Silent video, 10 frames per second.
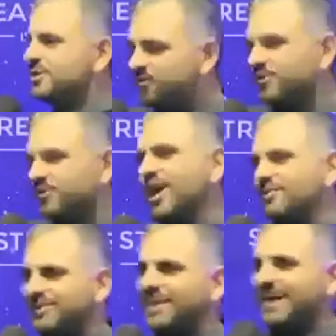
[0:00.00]
to, we
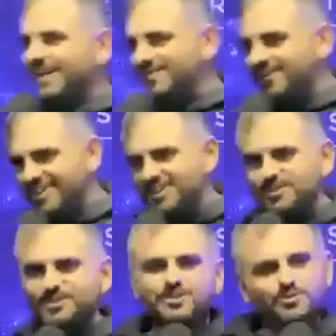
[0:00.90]
overcomplicate it, right?
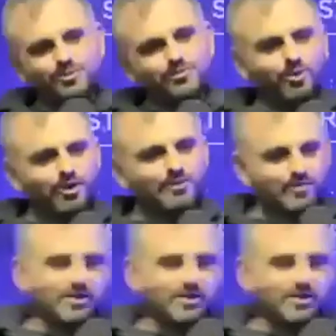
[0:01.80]
Choosing your employment, we